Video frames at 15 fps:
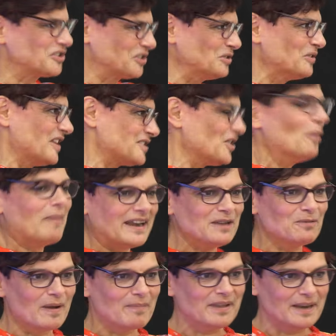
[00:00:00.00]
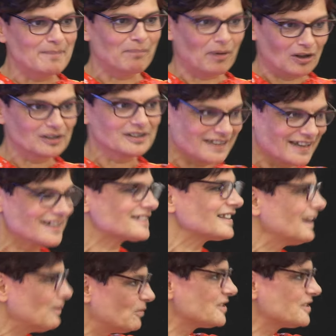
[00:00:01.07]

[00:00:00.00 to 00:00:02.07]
to do? There's not many women in politics. And it